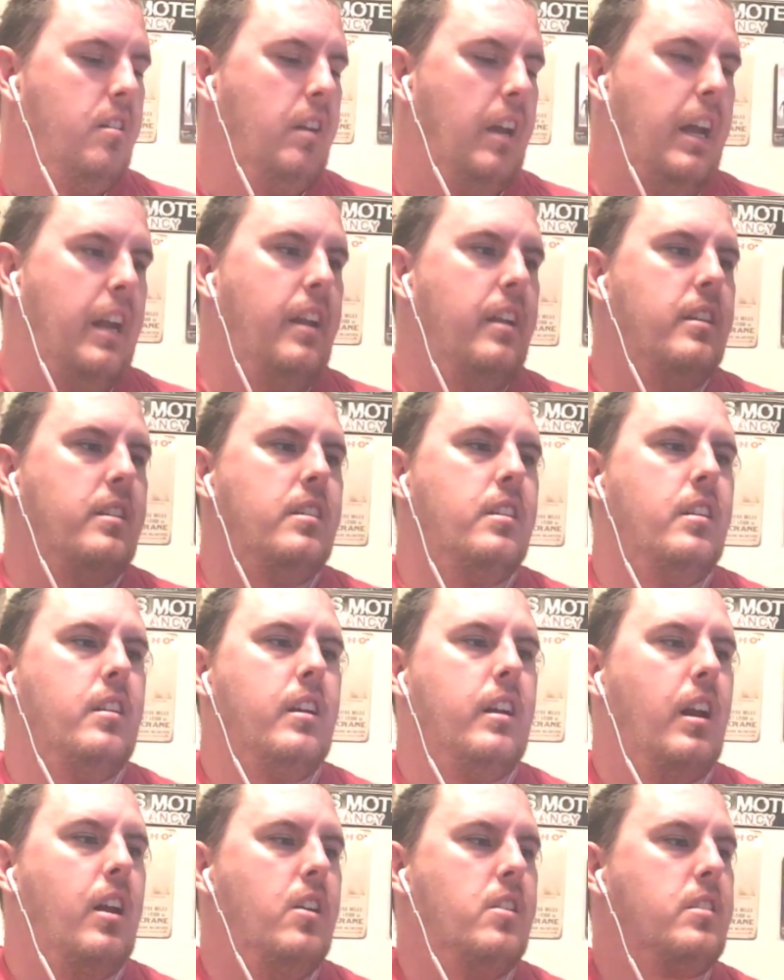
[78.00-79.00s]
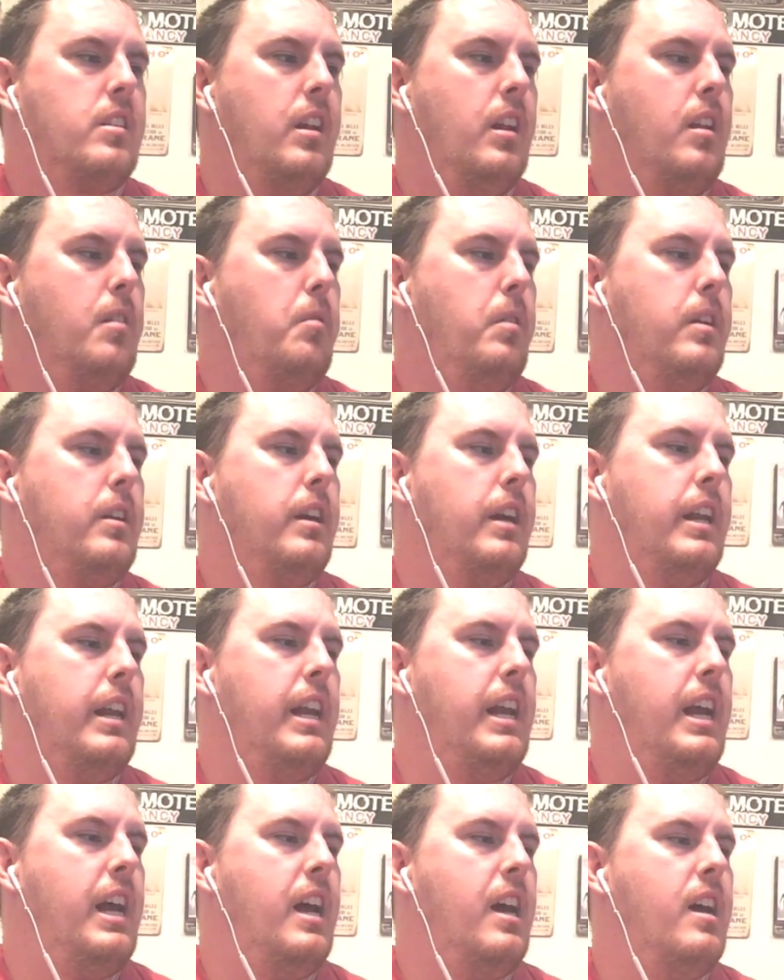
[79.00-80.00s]
and it's you know it's gonna look really good in
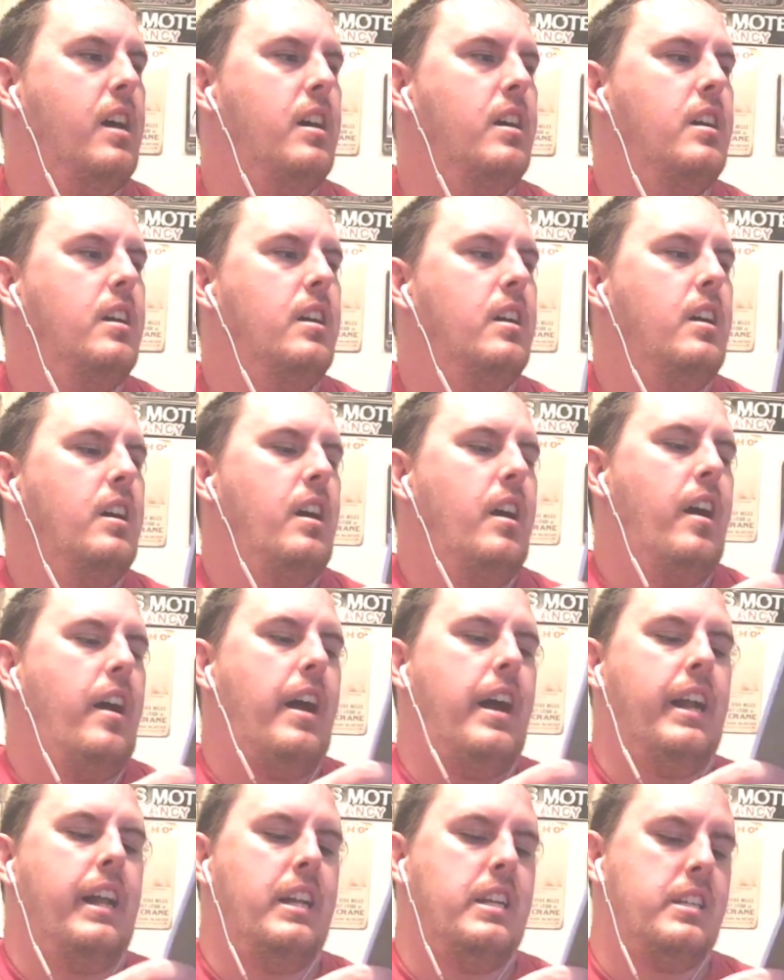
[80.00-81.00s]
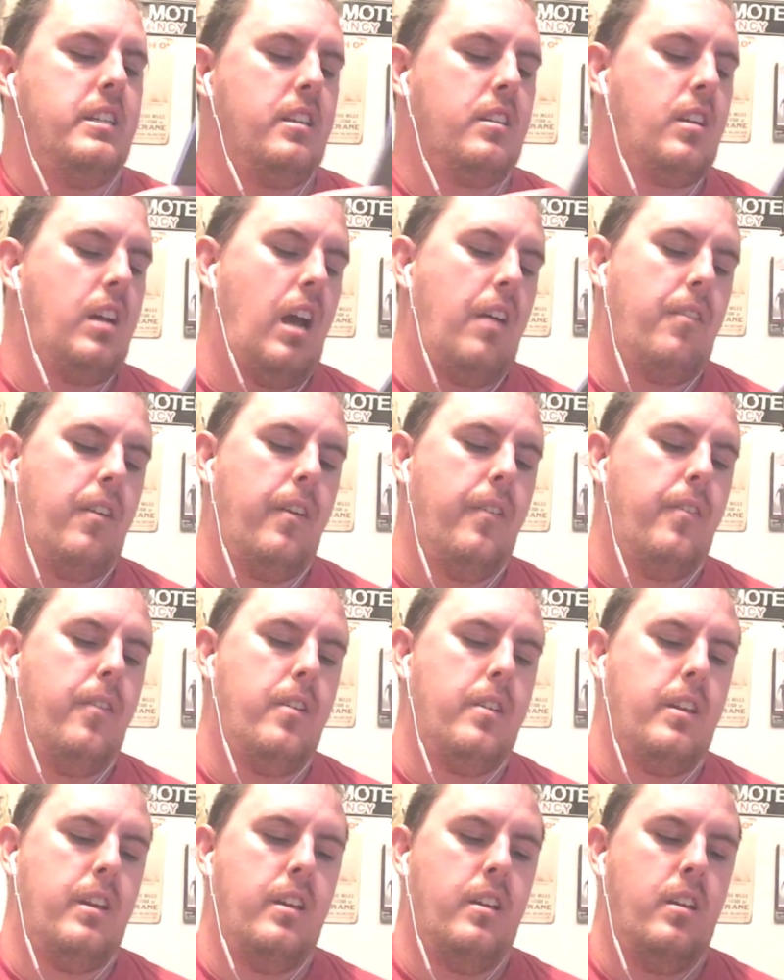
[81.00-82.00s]
here, and it's the cover for
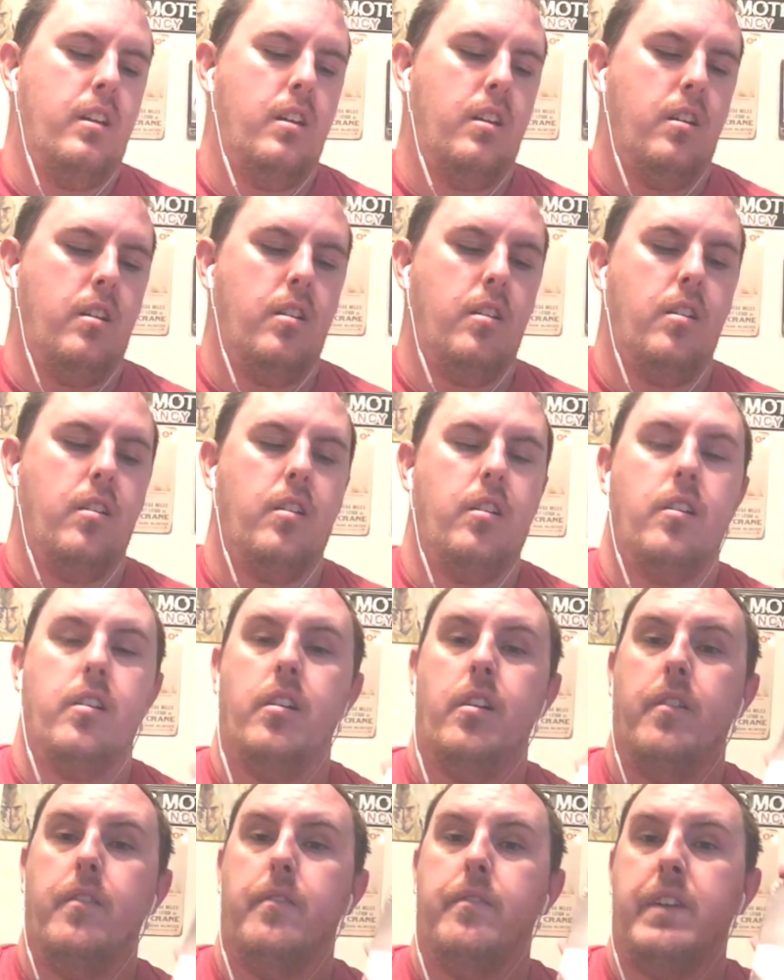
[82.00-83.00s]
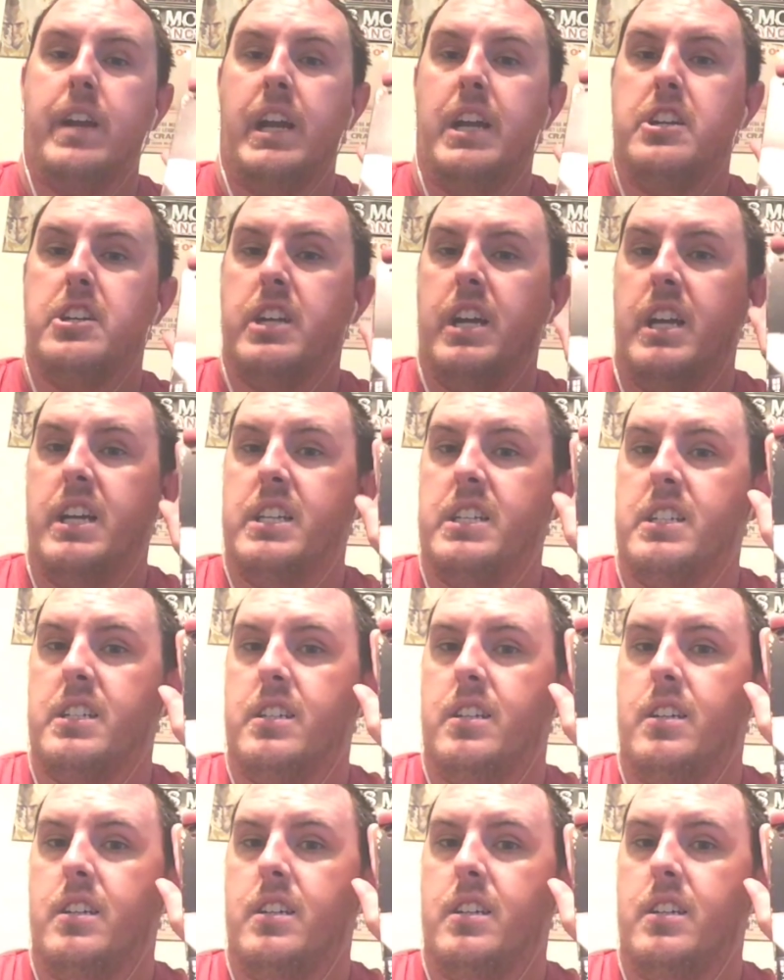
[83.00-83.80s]
the VHS.